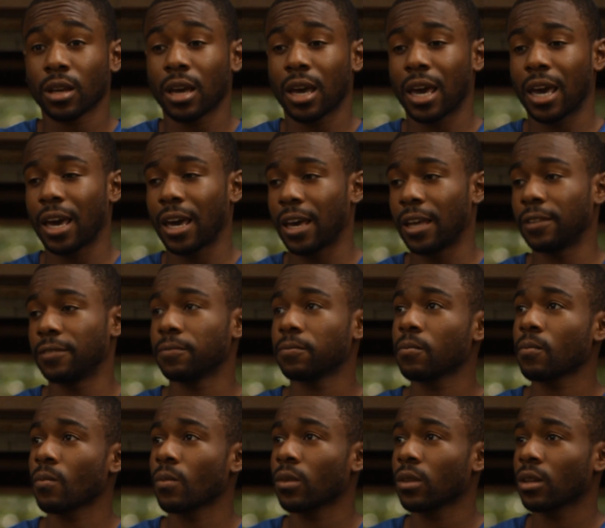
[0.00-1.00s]
And
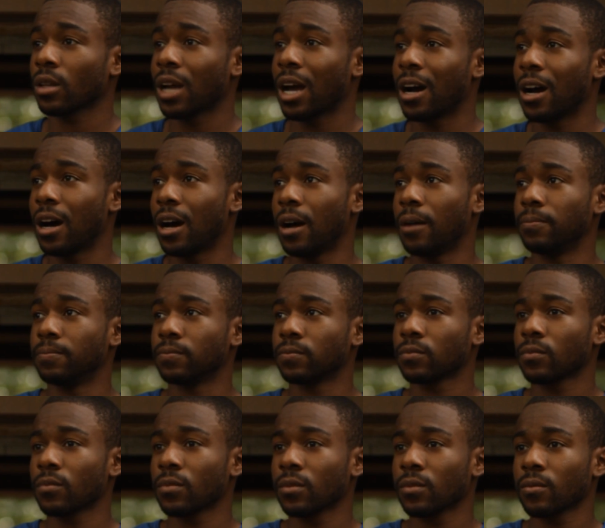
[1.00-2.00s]

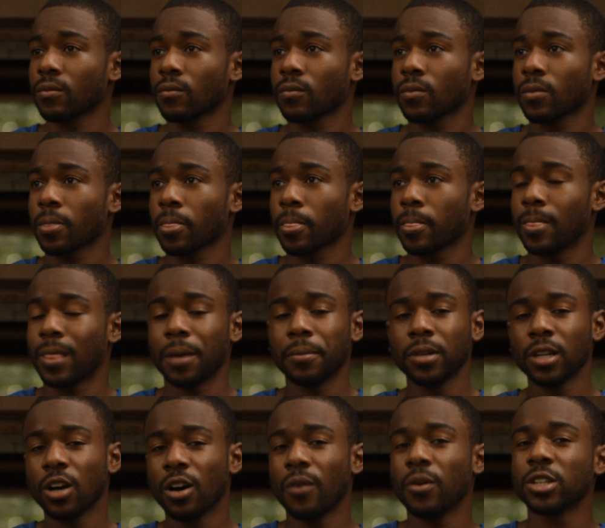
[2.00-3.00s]
let
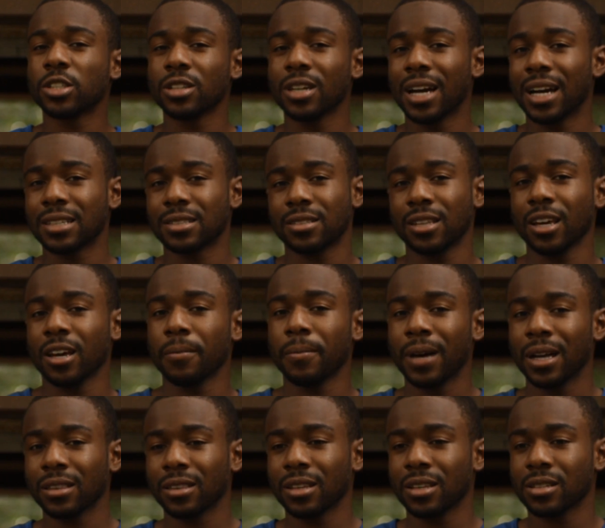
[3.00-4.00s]
me know what you guys think
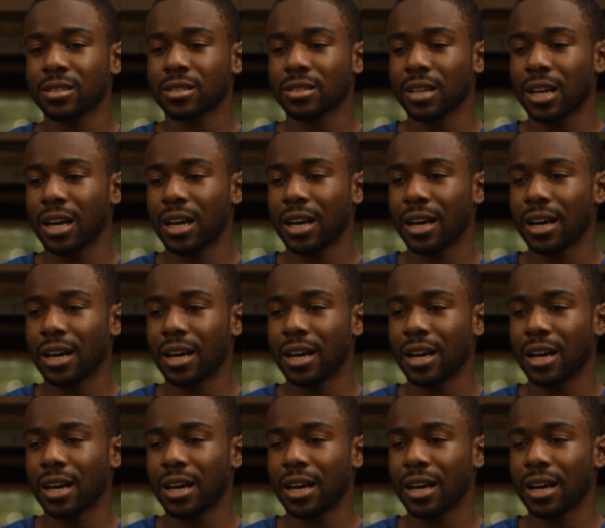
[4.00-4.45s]
about this.